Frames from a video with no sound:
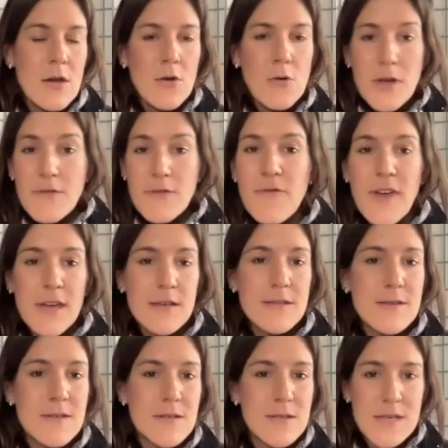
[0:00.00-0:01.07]
quick fix
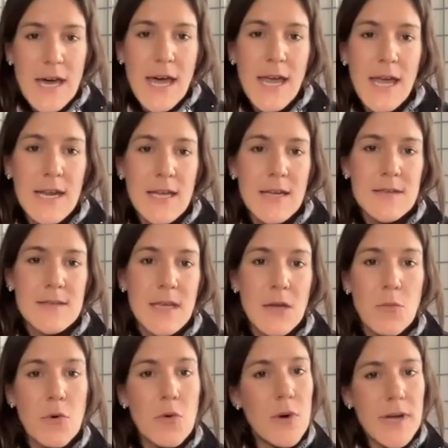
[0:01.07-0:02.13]
society, it's like,
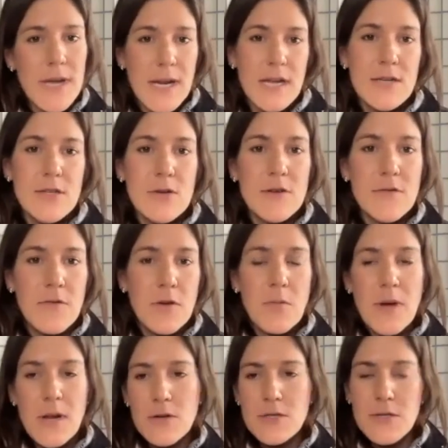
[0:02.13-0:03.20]
well, what can I do to feel
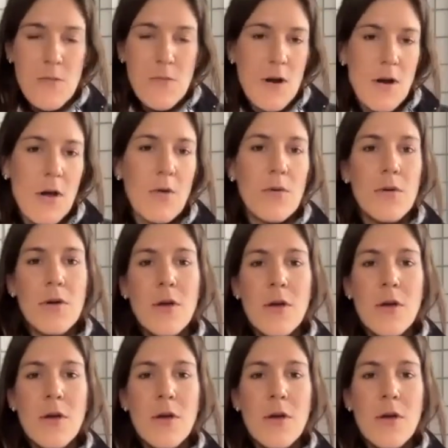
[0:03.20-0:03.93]
better tomorrow?